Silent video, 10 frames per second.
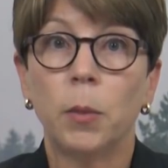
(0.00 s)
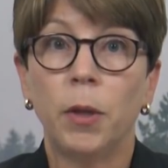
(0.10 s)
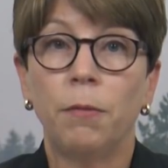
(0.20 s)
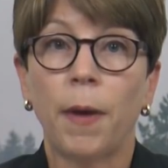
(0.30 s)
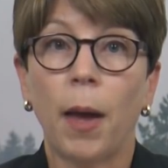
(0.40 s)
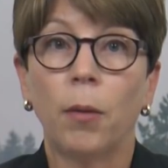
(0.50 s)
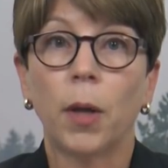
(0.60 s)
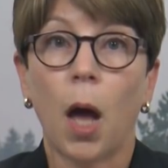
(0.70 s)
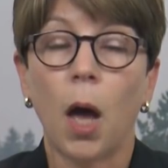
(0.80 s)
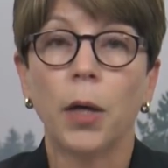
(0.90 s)
to be
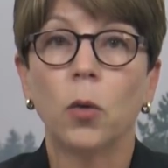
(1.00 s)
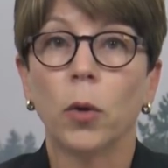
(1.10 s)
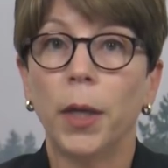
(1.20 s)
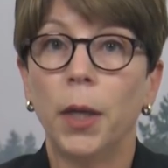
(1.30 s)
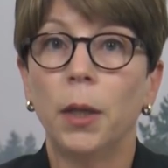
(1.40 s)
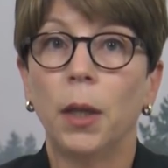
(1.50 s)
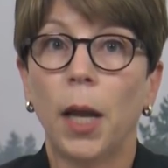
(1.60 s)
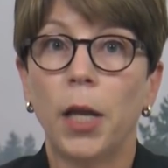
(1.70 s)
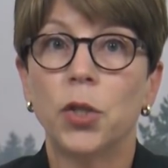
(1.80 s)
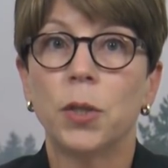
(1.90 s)
found on or in
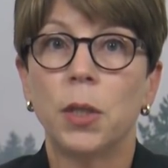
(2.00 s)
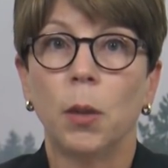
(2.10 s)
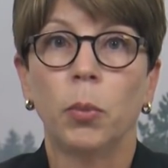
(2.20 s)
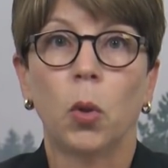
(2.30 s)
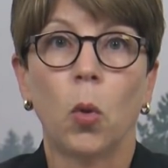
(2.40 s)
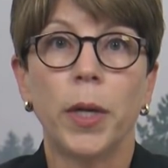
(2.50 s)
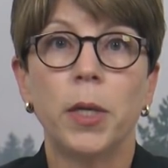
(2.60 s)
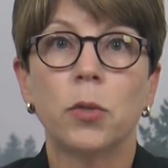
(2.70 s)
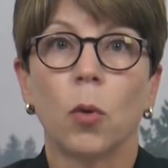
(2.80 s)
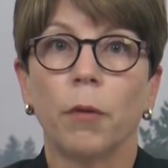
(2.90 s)
an agency
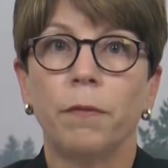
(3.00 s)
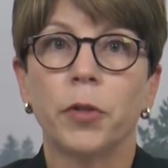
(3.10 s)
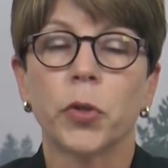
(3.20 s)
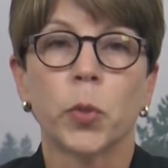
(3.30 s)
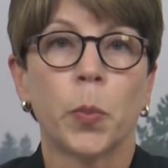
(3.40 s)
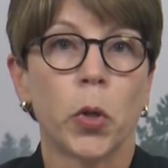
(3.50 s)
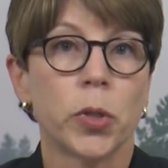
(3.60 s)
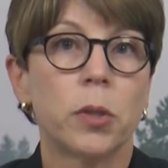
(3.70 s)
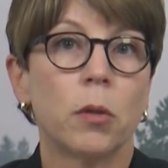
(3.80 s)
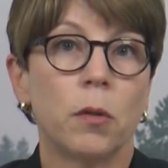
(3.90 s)
employee's or official's
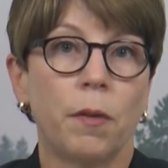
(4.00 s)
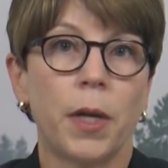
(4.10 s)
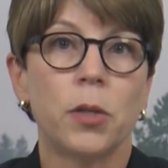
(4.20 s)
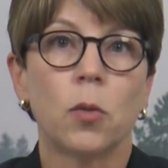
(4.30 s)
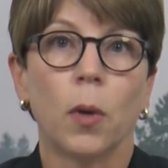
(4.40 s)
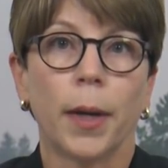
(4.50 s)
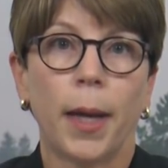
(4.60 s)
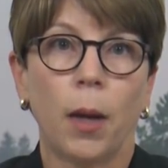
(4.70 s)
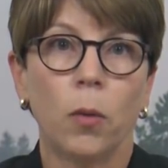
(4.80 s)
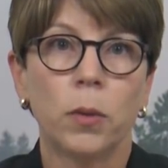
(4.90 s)
personal device or
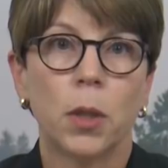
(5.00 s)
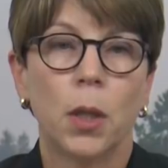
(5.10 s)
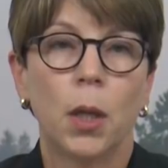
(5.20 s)
account,